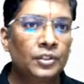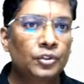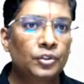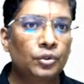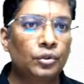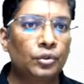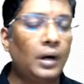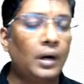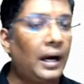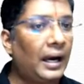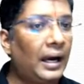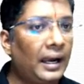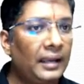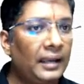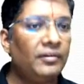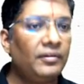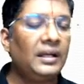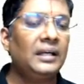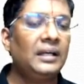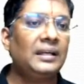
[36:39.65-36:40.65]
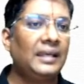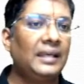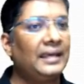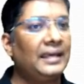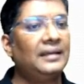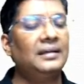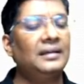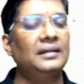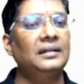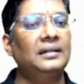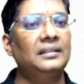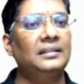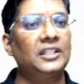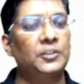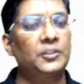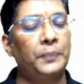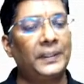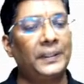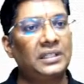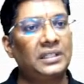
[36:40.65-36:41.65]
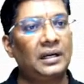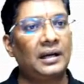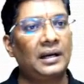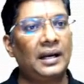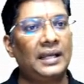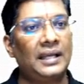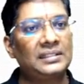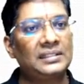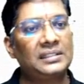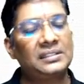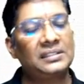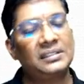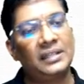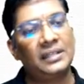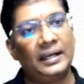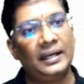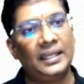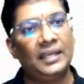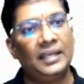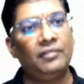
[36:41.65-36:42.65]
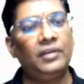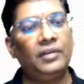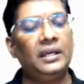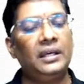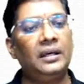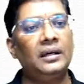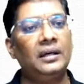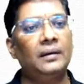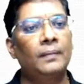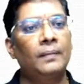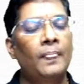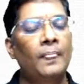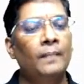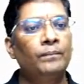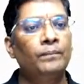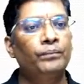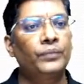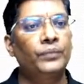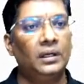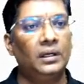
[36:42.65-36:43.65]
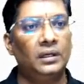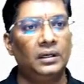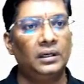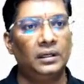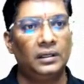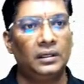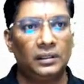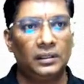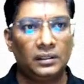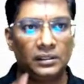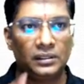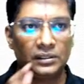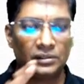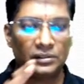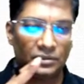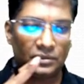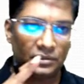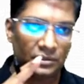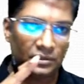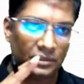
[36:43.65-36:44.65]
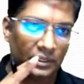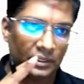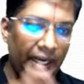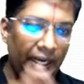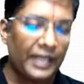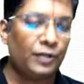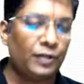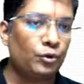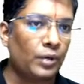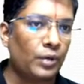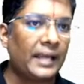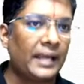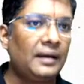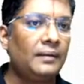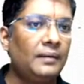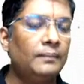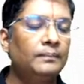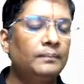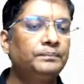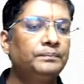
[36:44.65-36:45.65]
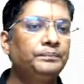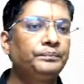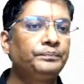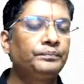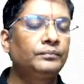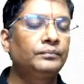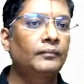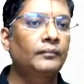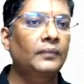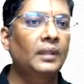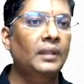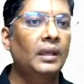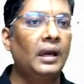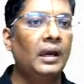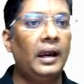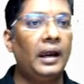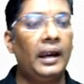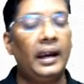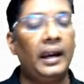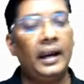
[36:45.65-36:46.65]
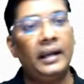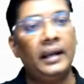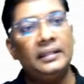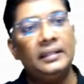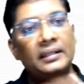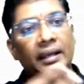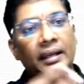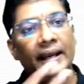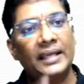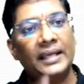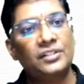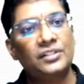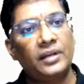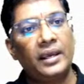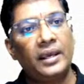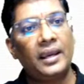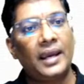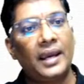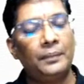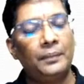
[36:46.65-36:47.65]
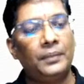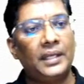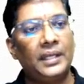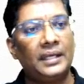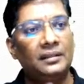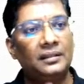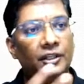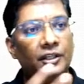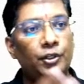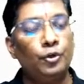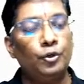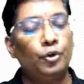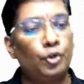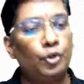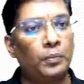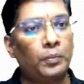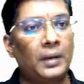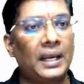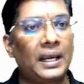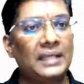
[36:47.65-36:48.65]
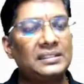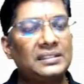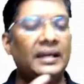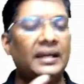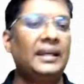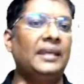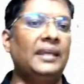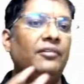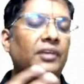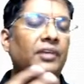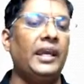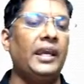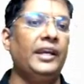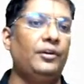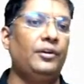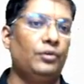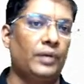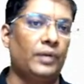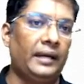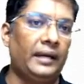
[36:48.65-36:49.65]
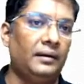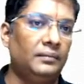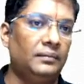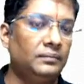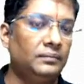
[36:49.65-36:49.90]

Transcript: So I will take the special classes at evening 8 to 9, and in the next day I am taking the YouTube class at evening 8 to 9.